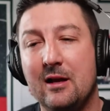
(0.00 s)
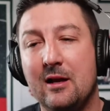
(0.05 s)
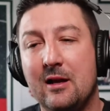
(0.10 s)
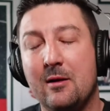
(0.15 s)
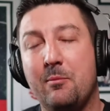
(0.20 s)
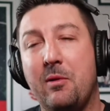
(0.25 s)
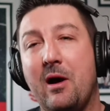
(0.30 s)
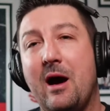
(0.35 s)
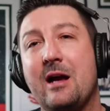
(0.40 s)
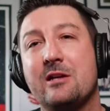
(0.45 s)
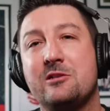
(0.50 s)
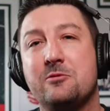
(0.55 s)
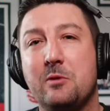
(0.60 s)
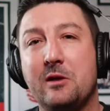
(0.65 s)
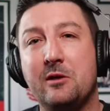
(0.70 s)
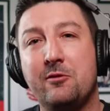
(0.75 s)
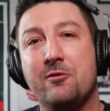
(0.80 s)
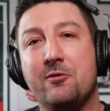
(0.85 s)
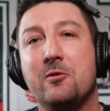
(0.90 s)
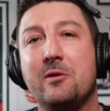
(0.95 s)
But as we
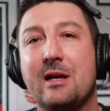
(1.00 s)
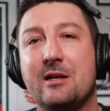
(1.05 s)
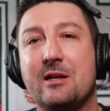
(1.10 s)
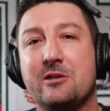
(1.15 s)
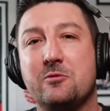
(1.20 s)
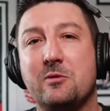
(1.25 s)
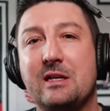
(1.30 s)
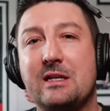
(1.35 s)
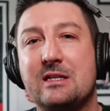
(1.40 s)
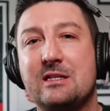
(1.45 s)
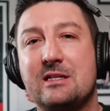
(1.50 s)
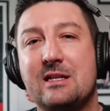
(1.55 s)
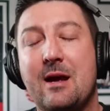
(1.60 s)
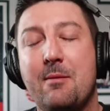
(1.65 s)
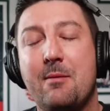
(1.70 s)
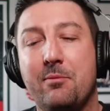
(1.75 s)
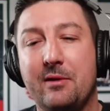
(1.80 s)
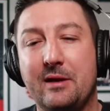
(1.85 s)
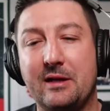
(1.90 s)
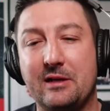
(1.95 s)
grew and as we
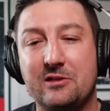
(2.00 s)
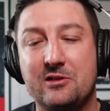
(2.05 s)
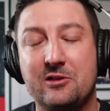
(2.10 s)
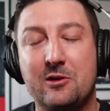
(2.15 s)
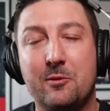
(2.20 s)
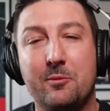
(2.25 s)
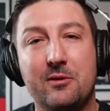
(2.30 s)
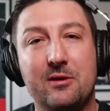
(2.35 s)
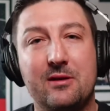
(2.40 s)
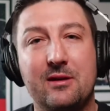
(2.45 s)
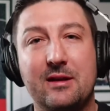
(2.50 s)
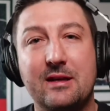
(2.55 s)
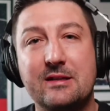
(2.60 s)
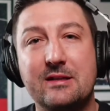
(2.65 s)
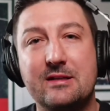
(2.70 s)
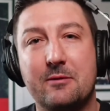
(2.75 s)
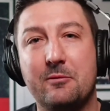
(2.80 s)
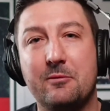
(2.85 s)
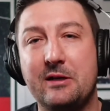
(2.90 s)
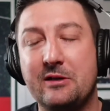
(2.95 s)
established, a couple of things
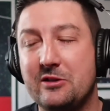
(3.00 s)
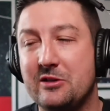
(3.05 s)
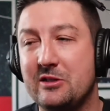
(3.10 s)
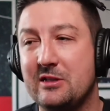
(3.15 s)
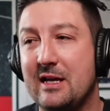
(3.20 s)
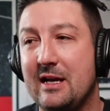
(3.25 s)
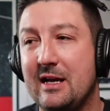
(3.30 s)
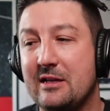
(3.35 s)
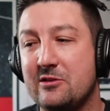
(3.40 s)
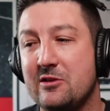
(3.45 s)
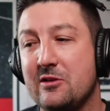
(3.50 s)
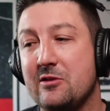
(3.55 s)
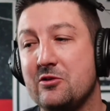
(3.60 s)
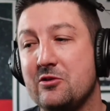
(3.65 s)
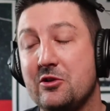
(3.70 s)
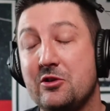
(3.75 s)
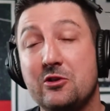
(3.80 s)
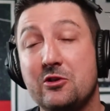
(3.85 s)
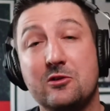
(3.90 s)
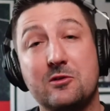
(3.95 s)
that we just started to
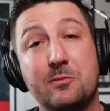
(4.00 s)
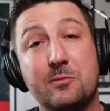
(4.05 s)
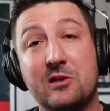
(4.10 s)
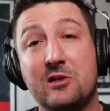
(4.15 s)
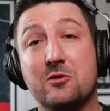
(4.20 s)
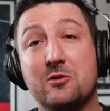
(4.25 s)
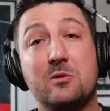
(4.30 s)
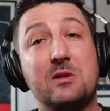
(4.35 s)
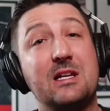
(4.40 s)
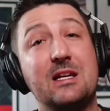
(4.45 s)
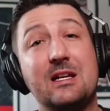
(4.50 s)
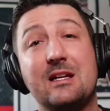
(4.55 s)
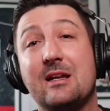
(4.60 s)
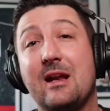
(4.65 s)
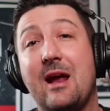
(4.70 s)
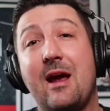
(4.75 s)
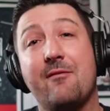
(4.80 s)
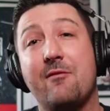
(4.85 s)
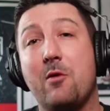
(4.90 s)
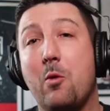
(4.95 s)
introduce, because we didn't
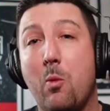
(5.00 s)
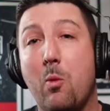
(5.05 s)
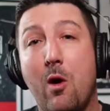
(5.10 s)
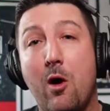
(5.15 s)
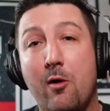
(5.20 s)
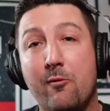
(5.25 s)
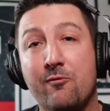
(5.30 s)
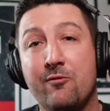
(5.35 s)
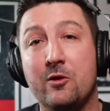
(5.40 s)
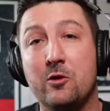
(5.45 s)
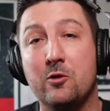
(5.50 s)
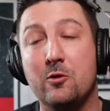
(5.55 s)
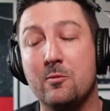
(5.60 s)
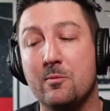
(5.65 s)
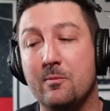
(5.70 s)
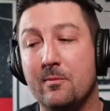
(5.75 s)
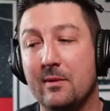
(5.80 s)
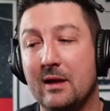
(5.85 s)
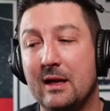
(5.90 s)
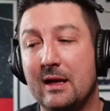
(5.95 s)
have a warm
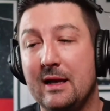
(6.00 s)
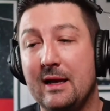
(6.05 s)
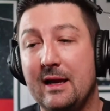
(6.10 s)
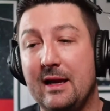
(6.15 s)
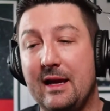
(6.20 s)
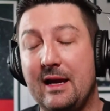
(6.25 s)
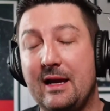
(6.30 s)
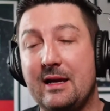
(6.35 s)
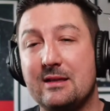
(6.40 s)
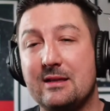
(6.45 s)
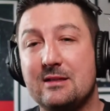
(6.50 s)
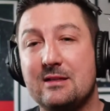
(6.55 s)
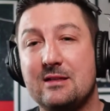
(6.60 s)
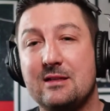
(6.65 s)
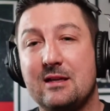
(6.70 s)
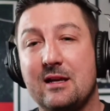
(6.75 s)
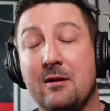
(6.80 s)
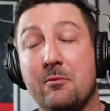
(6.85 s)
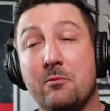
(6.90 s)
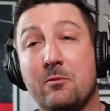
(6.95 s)
room, is
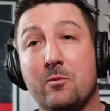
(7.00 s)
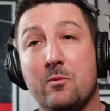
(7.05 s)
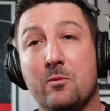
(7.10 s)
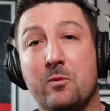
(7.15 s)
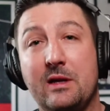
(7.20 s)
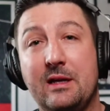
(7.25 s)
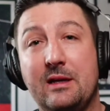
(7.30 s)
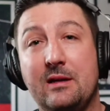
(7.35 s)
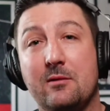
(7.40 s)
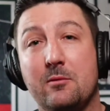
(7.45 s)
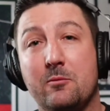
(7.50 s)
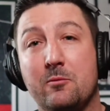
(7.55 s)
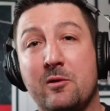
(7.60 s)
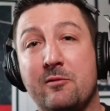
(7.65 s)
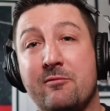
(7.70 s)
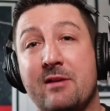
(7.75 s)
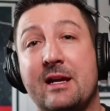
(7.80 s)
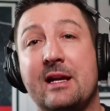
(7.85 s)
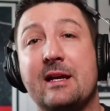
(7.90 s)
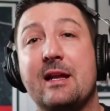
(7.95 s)
we
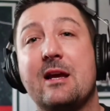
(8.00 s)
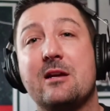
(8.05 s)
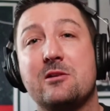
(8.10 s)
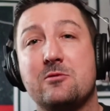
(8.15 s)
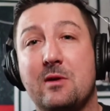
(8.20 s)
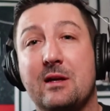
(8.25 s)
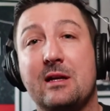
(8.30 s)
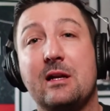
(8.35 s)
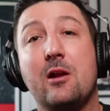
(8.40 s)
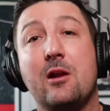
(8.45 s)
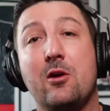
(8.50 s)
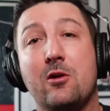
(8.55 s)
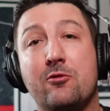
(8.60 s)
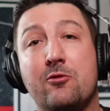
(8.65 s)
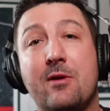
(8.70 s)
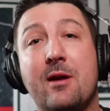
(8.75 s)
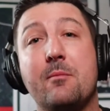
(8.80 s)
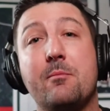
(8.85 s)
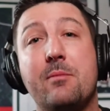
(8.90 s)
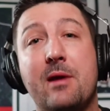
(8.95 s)
recognised we had a lot of
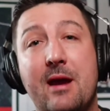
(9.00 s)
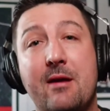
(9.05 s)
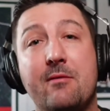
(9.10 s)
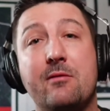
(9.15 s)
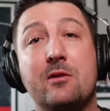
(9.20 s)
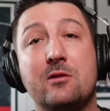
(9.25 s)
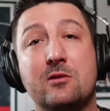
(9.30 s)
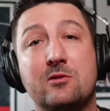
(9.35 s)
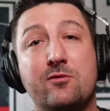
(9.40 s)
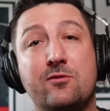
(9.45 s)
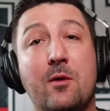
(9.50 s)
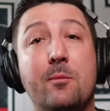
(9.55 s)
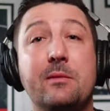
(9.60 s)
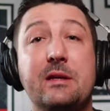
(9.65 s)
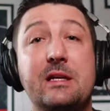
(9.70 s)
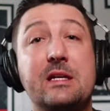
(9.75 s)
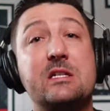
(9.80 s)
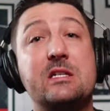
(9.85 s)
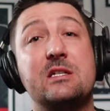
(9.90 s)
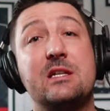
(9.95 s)
grandparents from the
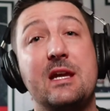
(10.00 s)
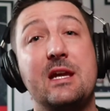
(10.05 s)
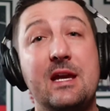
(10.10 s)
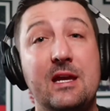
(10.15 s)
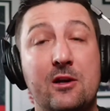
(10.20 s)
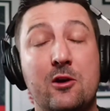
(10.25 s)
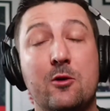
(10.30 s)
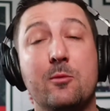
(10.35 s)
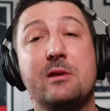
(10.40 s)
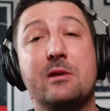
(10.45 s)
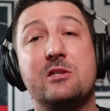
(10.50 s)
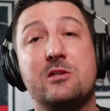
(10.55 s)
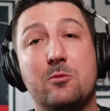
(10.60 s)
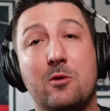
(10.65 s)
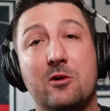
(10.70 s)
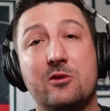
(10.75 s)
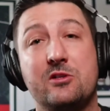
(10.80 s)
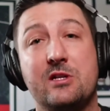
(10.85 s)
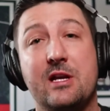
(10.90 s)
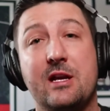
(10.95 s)
estate coming to
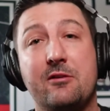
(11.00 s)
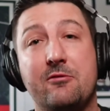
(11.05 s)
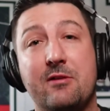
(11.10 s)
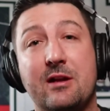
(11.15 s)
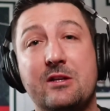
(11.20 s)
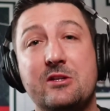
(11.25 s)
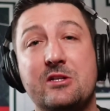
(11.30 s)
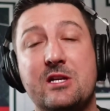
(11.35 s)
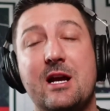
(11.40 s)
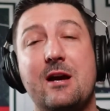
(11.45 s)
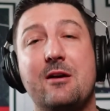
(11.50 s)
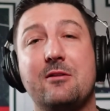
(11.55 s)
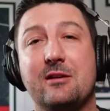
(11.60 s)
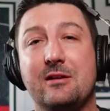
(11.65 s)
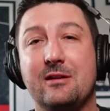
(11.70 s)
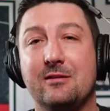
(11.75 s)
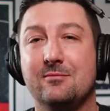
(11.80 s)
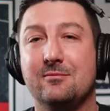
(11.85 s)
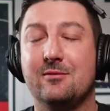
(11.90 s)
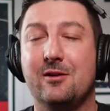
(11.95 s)
watch their grandchild.
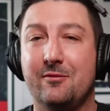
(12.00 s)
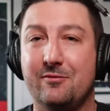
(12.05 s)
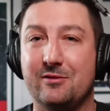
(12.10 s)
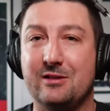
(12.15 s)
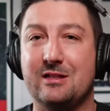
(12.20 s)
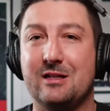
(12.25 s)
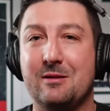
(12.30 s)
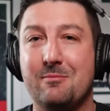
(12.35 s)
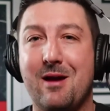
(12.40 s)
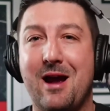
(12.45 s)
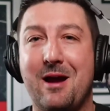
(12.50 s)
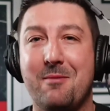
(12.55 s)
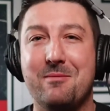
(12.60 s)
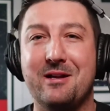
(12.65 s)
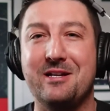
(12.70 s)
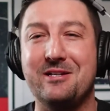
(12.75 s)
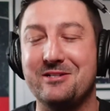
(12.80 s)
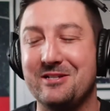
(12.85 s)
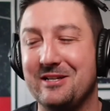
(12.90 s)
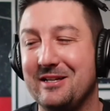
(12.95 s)
And obviously Mark
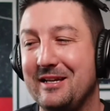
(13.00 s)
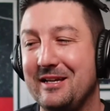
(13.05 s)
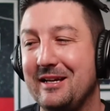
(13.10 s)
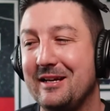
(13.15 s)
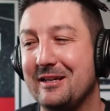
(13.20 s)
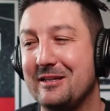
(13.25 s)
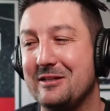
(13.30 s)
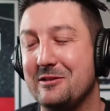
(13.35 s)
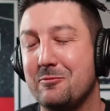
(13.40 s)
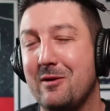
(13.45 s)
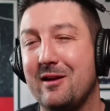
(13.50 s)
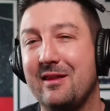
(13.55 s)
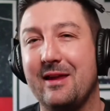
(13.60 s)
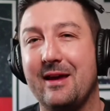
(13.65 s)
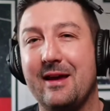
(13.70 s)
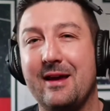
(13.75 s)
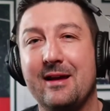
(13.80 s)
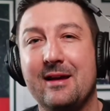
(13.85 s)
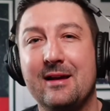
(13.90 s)
mentioned the English weather,